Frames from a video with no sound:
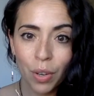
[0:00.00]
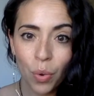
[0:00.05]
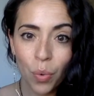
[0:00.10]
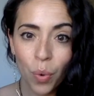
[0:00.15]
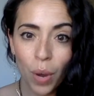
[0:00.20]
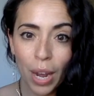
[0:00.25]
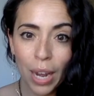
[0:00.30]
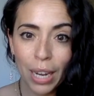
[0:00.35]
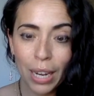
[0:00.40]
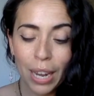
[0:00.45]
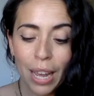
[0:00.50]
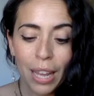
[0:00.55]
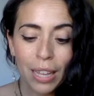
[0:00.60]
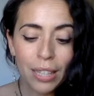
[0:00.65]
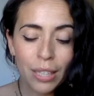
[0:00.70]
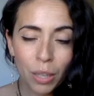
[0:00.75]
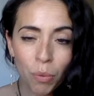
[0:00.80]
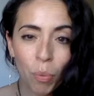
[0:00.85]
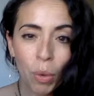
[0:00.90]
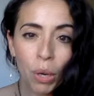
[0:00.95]
right?
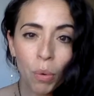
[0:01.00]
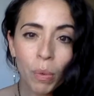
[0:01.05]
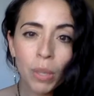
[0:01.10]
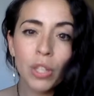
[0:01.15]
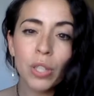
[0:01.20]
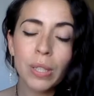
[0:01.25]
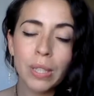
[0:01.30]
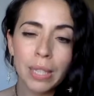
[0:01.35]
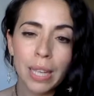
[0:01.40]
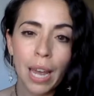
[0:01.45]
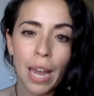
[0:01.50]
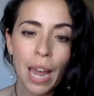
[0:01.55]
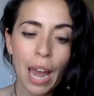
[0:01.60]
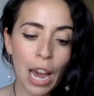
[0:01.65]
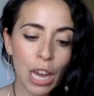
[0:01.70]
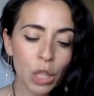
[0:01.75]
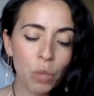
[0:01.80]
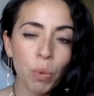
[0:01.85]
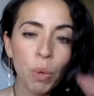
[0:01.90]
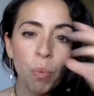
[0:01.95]
What did we just say?
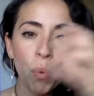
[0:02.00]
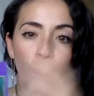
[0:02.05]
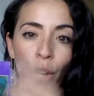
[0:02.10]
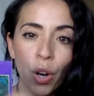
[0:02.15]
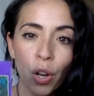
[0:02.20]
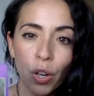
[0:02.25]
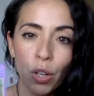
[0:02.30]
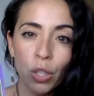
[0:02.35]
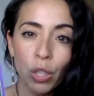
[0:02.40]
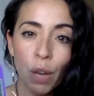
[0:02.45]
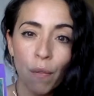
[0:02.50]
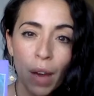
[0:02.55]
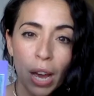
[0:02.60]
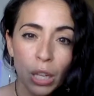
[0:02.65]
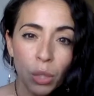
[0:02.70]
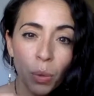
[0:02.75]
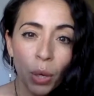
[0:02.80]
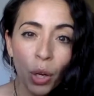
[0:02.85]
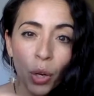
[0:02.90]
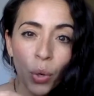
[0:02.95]
As we work on ourselves,
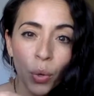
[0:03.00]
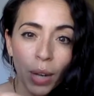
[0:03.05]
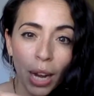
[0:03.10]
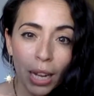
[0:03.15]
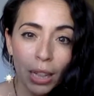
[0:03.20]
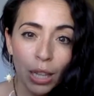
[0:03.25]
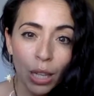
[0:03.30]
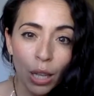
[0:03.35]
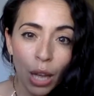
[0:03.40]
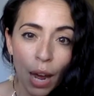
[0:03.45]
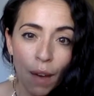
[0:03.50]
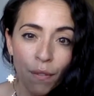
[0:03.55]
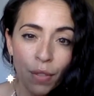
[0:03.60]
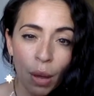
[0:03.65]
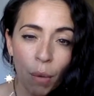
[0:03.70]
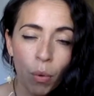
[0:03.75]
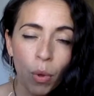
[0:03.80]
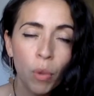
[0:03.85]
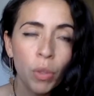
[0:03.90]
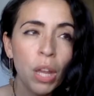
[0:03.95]
as we create the life
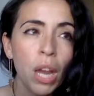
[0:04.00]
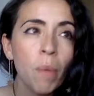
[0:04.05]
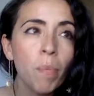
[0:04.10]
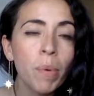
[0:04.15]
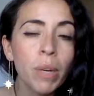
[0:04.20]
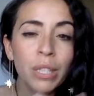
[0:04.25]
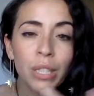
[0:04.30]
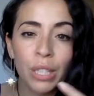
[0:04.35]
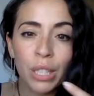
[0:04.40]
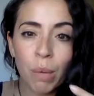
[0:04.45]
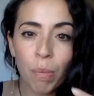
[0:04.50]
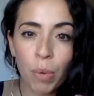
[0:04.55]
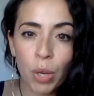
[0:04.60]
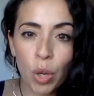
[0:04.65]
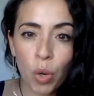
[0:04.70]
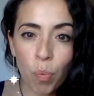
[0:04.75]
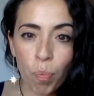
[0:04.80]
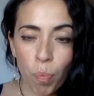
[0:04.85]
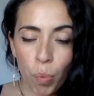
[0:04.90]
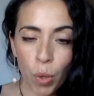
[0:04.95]
that we want, the Empress is somebody
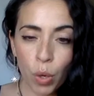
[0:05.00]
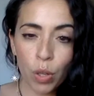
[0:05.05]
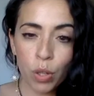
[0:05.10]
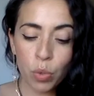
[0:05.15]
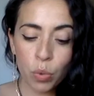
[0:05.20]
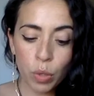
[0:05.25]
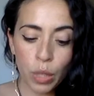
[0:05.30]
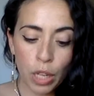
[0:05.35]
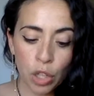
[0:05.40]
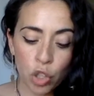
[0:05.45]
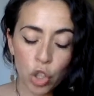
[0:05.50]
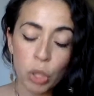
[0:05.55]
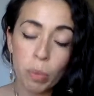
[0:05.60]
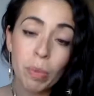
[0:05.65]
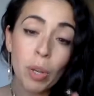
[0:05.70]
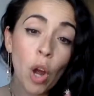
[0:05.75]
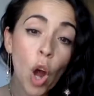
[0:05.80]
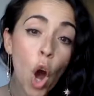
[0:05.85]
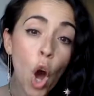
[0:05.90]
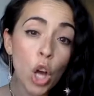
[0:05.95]
who births relationship.
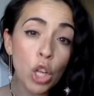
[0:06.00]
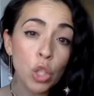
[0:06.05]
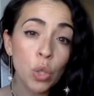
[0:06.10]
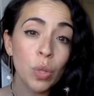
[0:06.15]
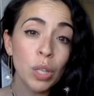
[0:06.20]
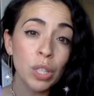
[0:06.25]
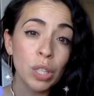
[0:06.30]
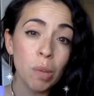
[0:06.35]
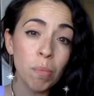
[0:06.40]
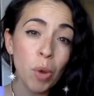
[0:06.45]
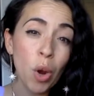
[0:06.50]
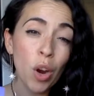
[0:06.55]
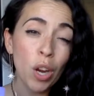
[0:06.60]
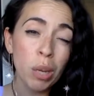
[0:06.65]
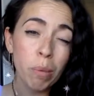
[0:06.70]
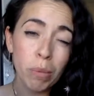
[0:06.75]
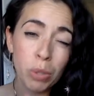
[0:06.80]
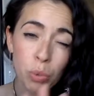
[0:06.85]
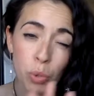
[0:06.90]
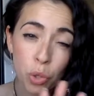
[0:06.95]
Now, also, this can be
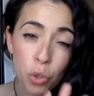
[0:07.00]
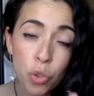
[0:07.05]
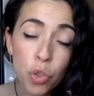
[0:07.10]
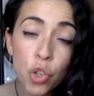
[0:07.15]
arguments with your